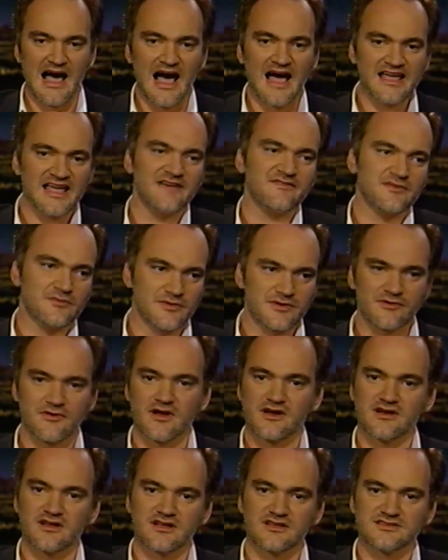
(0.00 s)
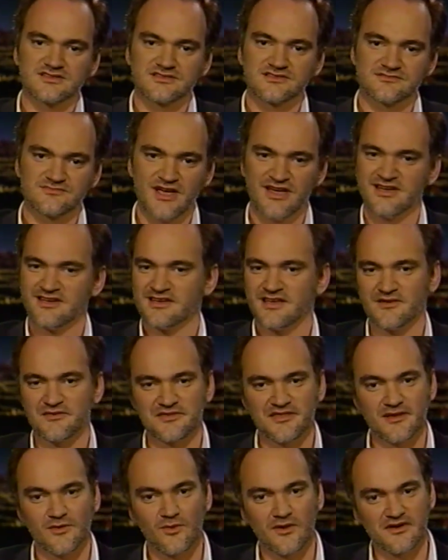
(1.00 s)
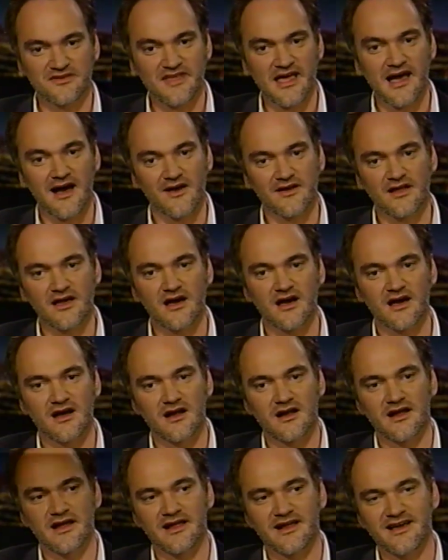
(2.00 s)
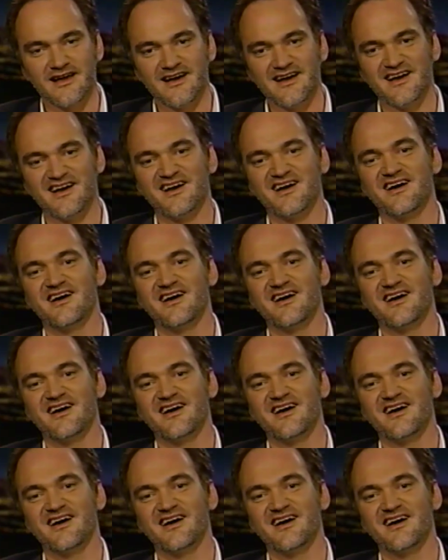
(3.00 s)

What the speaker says: I haven't regretted it because everything worked out. All right.